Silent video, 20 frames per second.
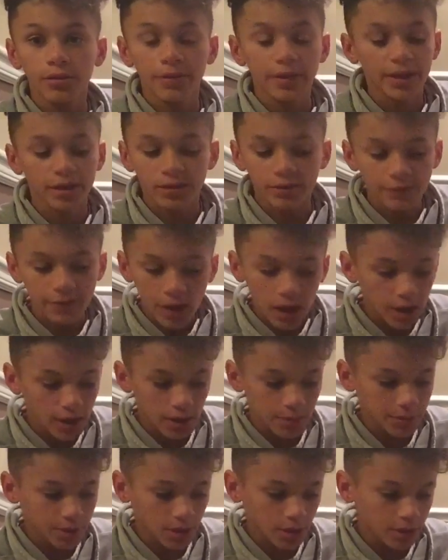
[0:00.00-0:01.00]
that's fine.
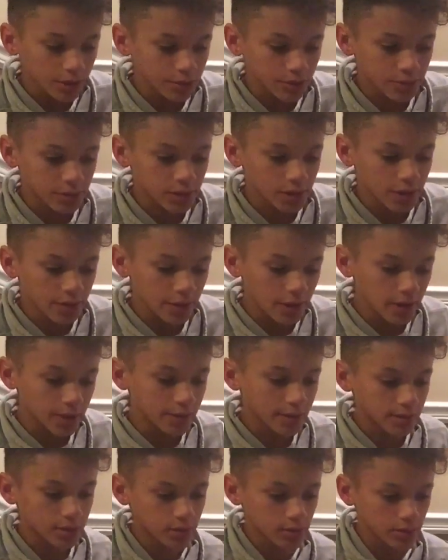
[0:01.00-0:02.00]
I mean, I understand that.
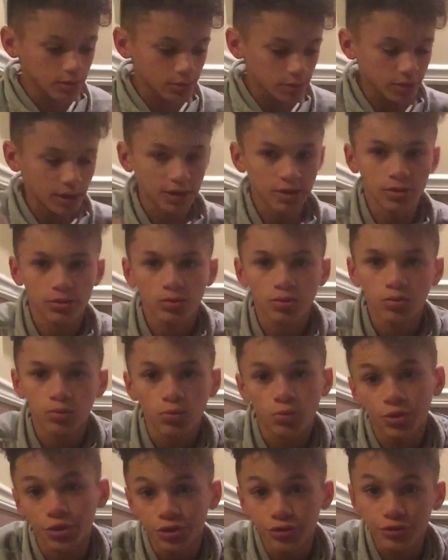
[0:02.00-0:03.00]
That's
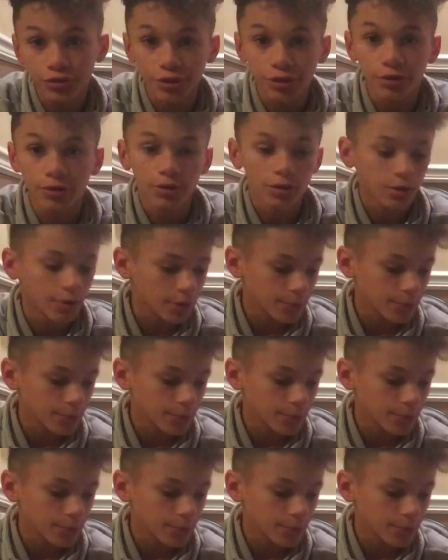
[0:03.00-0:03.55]
what you do.